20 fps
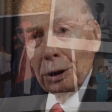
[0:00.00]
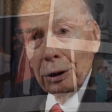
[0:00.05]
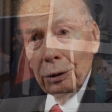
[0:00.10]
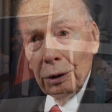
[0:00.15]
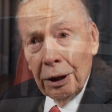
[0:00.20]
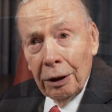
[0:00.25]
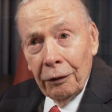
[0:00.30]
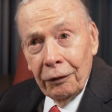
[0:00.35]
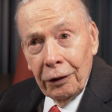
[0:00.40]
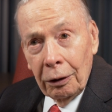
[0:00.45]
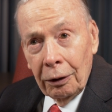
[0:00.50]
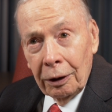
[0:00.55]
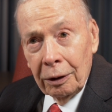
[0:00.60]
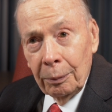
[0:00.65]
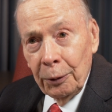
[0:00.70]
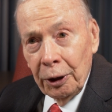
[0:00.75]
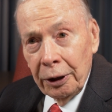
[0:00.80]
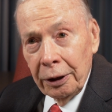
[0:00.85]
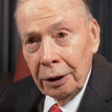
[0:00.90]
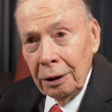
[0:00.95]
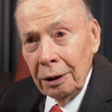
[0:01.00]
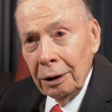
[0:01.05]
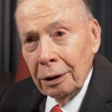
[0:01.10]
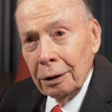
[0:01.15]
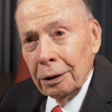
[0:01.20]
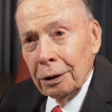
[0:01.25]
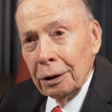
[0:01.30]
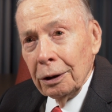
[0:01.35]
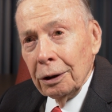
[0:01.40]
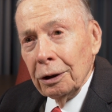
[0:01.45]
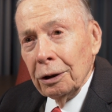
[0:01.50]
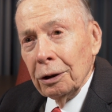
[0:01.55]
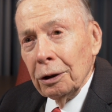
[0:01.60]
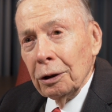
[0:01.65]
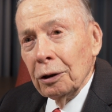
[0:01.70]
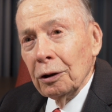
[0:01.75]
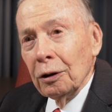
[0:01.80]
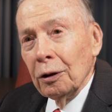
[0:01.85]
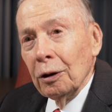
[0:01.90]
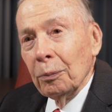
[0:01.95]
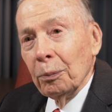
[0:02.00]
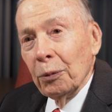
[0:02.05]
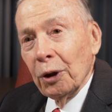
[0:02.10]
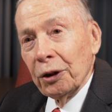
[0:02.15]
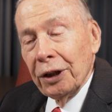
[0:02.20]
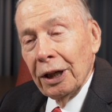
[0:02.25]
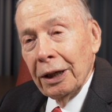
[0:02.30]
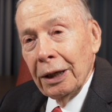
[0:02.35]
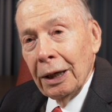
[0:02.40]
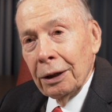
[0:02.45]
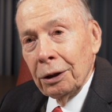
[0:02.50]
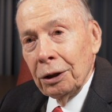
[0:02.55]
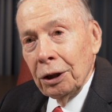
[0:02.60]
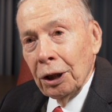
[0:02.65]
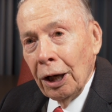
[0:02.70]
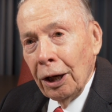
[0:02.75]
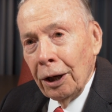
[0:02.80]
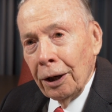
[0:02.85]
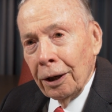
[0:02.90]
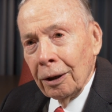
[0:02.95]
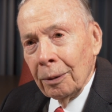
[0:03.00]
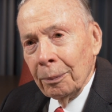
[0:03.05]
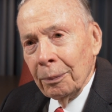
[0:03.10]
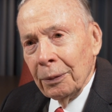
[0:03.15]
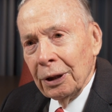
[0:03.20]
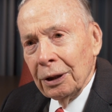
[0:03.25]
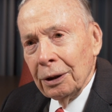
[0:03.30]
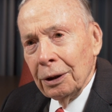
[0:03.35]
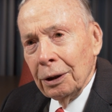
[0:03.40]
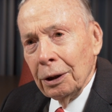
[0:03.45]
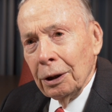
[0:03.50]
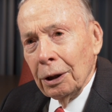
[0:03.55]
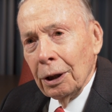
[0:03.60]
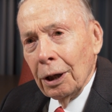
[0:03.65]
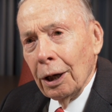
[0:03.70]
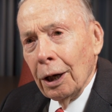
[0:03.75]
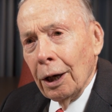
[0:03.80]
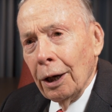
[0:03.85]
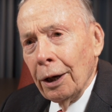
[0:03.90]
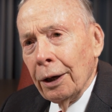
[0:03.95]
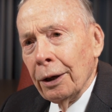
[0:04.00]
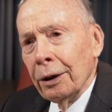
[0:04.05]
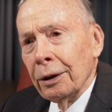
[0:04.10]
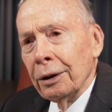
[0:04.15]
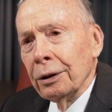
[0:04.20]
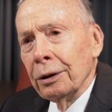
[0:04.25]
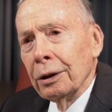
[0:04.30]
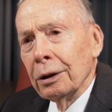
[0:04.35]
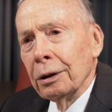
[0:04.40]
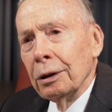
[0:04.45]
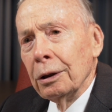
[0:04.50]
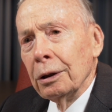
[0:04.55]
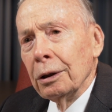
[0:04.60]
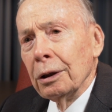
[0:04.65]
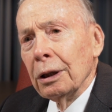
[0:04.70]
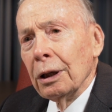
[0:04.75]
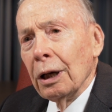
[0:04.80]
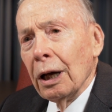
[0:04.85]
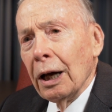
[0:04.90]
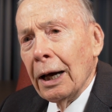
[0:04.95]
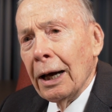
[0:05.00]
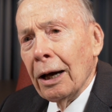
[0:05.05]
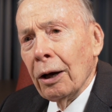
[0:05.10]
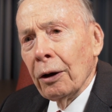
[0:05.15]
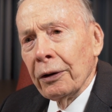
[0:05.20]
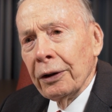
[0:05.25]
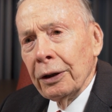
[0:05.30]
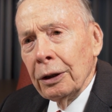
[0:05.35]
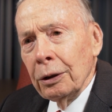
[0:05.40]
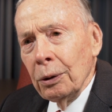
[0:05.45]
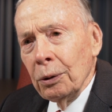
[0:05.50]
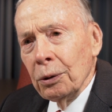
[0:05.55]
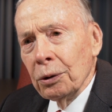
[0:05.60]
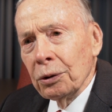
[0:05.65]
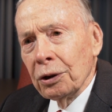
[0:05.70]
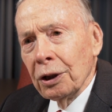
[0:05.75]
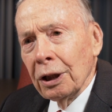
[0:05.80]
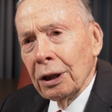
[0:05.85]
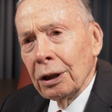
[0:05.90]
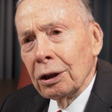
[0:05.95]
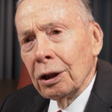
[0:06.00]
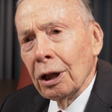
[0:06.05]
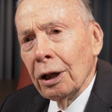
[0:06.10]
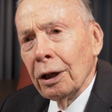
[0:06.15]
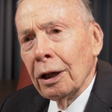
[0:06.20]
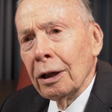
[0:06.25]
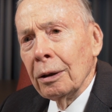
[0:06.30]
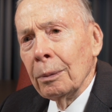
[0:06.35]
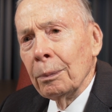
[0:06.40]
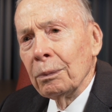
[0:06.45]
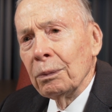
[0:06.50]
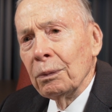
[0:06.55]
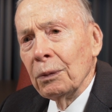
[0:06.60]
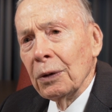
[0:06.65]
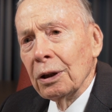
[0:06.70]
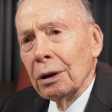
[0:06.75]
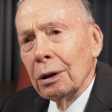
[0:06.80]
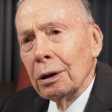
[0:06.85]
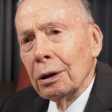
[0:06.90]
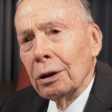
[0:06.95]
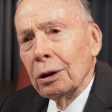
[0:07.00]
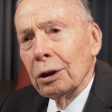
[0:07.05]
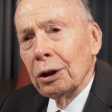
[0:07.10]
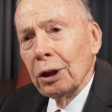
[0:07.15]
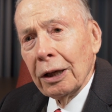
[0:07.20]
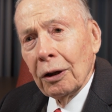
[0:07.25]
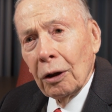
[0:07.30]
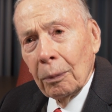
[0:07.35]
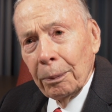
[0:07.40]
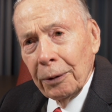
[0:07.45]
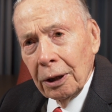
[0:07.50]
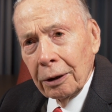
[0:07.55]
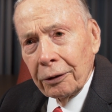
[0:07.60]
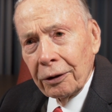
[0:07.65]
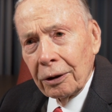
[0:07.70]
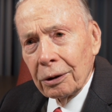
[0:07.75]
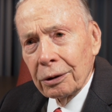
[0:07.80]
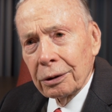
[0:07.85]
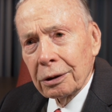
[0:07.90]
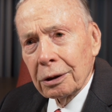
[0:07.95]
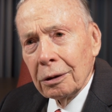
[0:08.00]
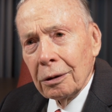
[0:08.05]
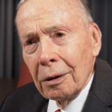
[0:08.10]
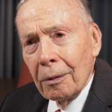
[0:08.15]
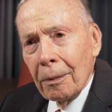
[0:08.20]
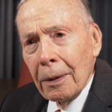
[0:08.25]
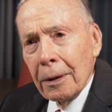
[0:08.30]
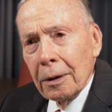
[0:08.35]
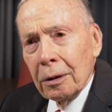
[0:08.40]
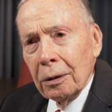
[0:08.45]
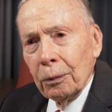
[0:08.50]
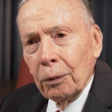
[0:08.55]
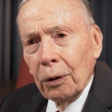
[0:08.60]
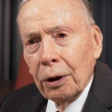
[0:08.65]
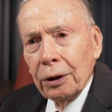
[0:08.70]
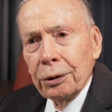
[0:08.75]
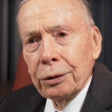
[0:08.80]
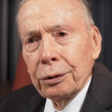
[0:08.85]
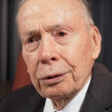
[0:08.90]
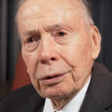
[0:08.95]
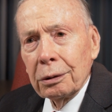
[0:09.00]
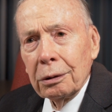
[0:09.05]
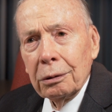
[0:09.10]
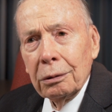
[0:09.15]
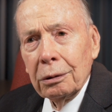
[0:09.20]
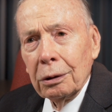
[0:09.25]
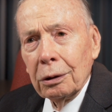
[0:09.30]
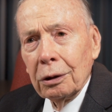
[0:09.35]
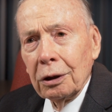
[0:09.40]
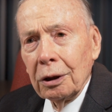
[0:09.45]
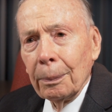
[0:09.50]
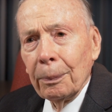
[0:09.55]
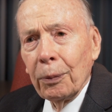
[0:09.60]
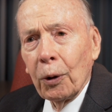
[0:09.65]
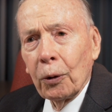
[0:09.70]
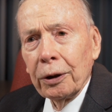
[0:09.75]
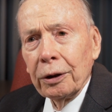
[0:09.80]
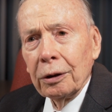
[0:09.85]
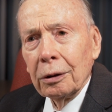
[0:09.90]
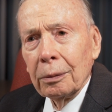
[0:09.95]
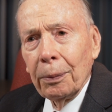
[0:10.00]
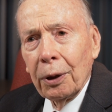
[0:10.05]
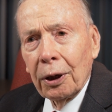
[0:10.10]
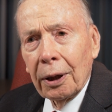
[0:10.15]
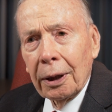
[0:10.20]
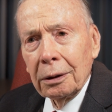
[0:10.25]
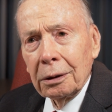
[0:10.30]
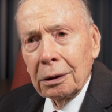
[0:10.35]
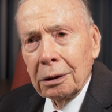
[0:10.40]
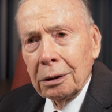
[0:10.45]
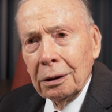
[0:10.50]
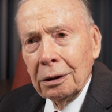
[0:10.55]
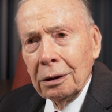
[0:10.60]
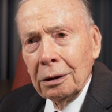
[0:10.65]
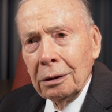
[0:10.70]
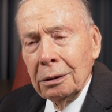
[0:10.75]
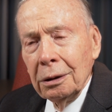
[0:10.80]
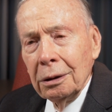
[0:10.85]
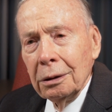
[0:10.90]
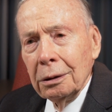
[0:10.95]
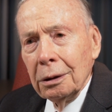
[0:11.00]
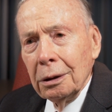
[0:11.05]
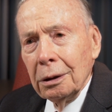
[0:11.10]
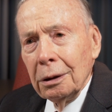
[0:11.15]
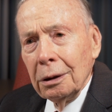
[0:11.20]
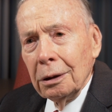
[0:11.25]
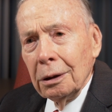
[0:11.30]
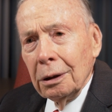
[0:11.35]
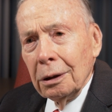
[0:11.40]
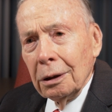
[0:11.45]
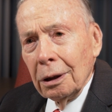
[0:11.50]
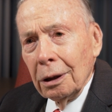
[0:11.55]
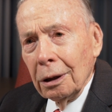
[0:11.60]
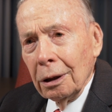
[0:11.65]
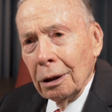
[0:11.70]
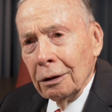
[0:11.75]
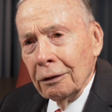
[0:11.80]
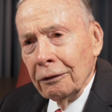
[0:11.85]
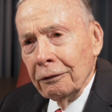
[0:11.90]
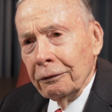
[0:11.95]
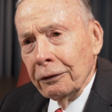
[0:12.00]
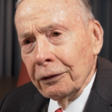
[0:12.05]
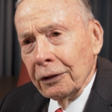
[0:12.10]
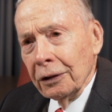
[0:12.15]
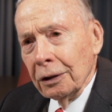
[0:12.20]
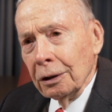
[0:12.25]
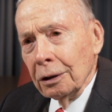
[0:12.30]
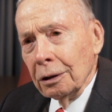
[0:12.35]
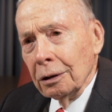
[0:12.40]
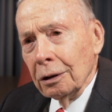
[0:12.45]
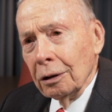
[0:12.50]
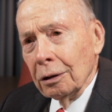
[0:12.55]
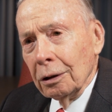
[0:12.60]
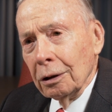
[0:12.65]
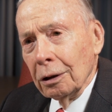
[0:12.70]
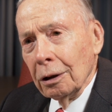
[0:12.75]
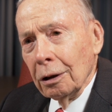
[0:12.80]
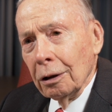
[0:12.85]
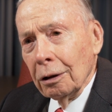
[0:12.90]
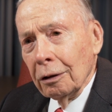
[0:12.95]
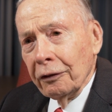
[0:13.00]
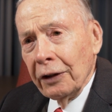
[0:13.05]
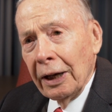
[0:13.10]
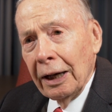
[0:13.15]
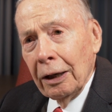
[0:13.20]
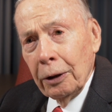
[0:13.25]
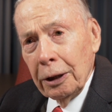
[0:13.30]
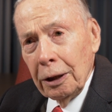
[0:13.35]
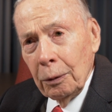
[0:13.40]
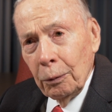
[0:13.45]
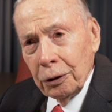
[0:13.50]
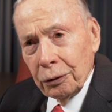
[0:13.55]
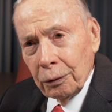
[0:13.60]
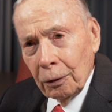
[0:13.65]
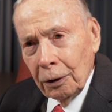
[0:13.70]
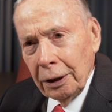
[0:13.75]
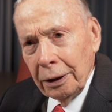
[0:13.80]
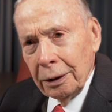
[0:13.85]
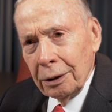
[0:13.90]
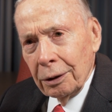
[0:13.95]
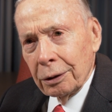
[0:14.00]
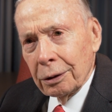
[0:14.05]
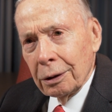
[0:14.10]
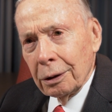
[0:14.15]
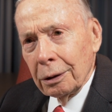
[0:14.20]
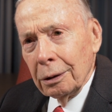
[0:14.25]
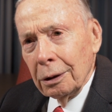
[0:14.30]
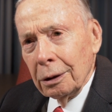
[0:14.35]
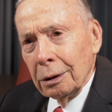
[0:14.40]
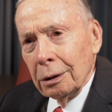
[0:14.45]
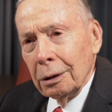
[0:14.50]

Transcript: didn't have a lot of money, but they had time. And how they used that time to help others was an important part uh, of, uh, of how he was raised.